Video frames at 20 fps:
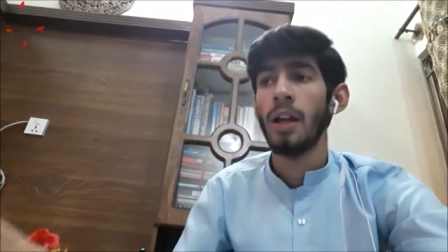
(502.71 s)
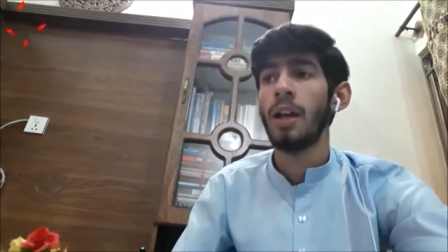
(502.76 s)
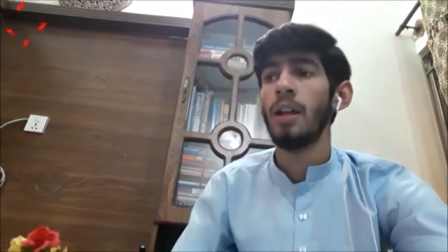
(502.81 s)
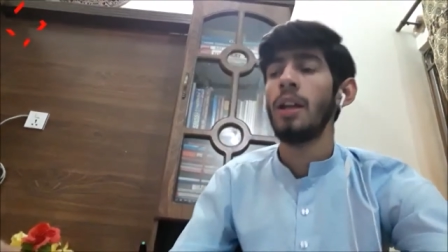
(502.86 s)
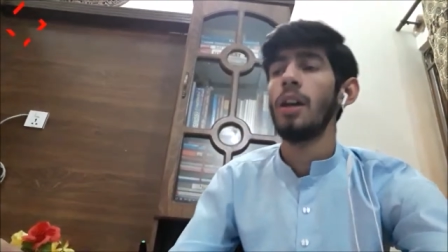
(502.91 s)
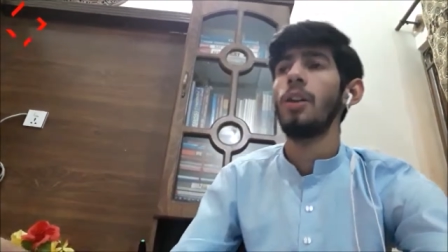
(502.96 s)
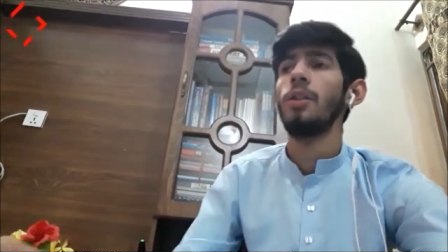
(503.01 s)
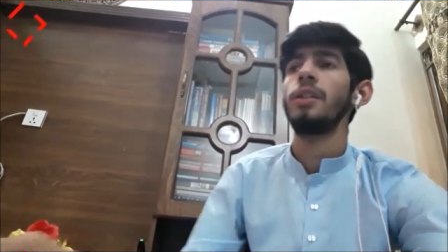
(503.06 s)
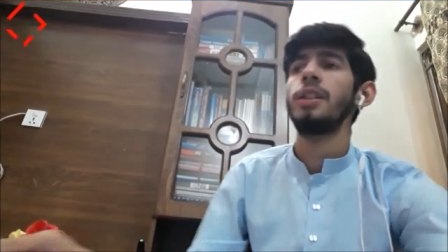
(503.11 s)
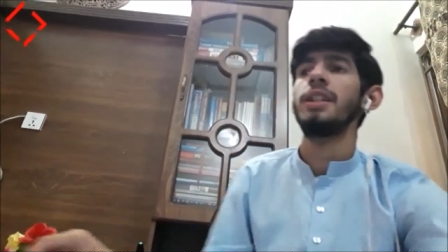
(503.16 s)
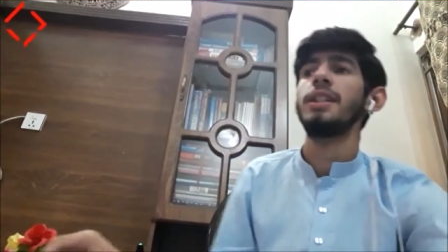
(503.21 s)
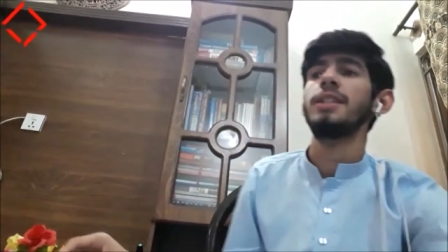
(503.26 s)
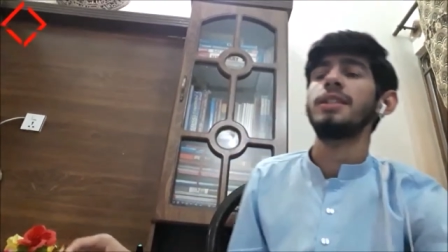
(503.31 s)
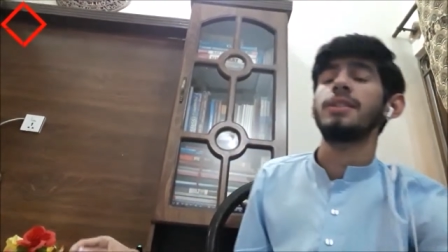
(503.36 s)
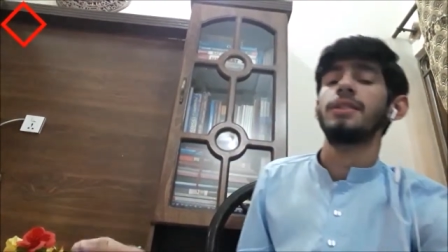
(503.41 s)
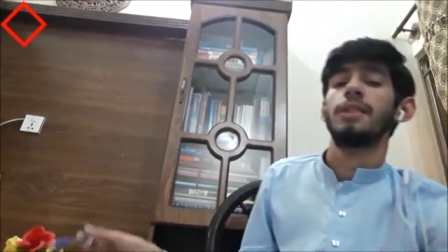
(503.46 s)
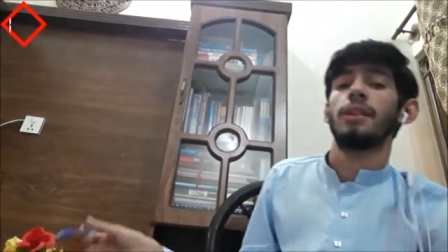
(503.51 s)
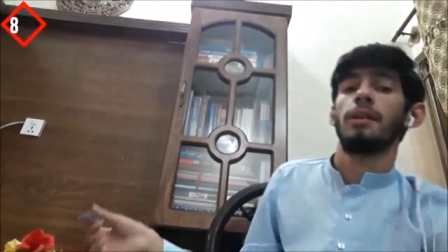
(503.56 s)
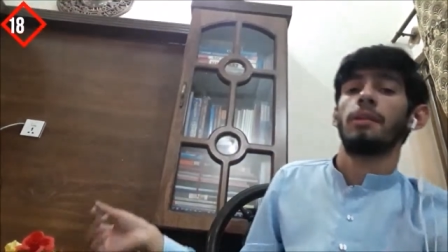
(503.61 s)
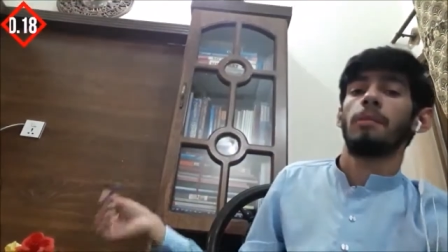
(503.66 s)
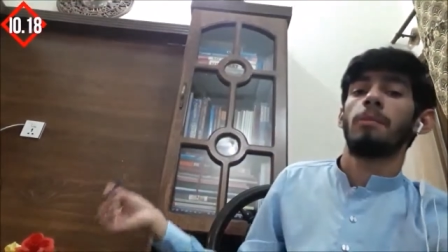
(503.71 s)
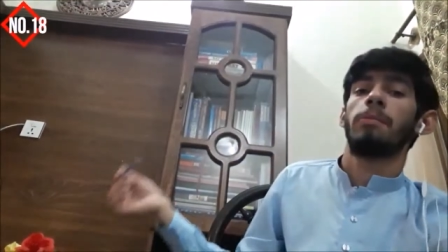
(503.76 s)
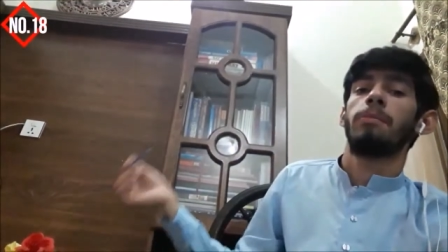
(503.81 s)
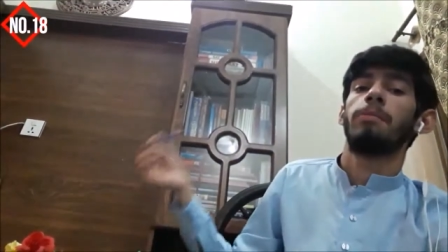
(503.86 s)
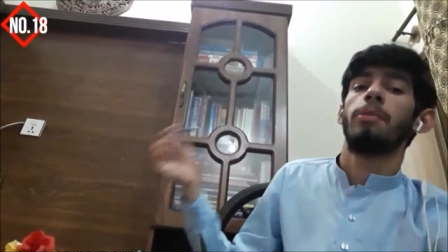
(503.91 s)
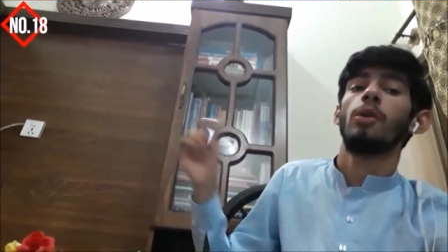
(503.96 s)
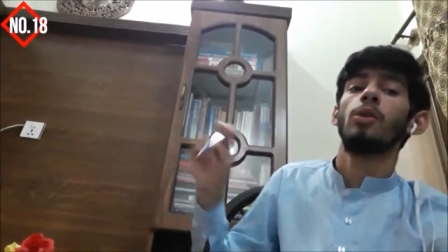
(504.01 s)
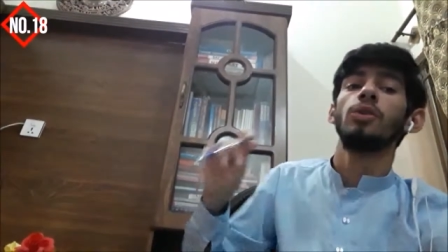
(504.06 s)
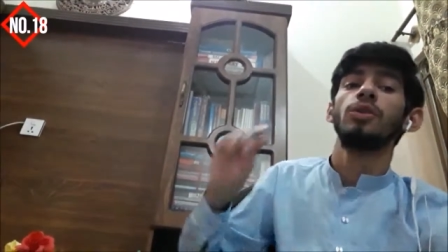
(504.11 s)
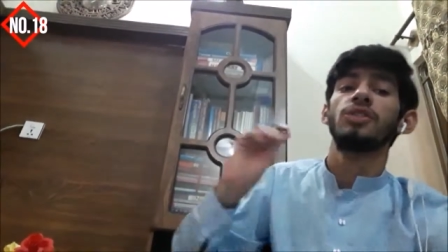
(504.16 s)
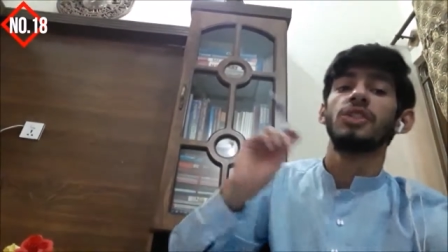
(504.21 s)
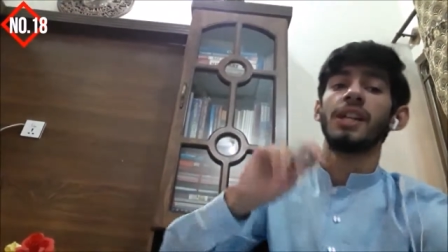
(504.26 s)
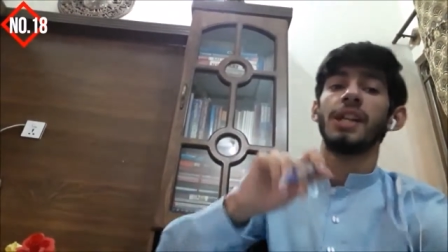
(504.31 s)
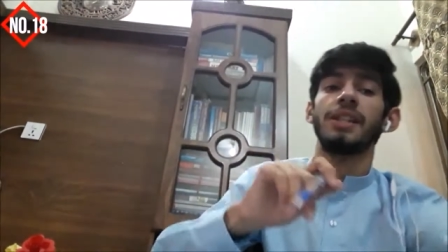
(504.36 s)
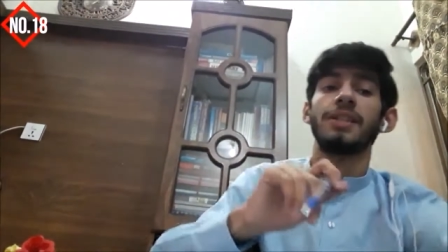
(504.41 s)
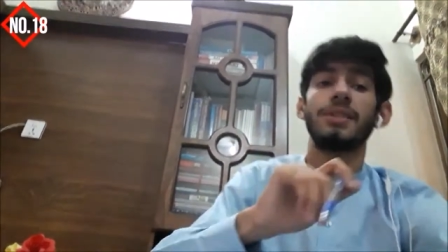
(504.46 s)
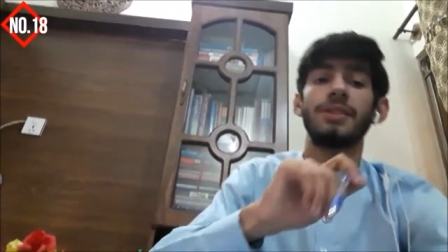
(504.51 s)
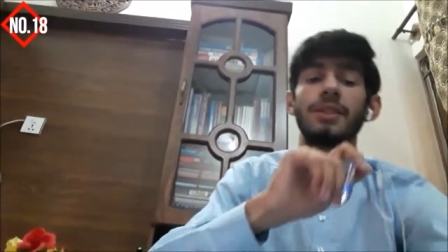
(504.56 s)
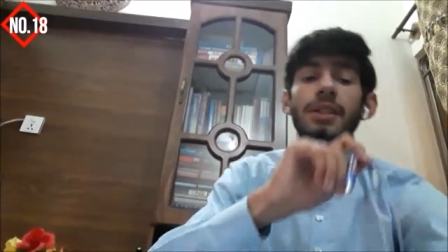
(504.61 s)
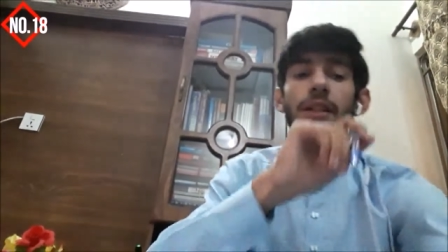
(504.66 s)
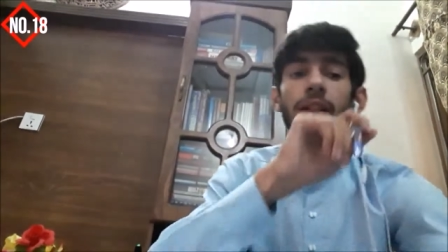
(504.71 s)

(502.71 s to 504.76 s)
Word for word: Now these both tests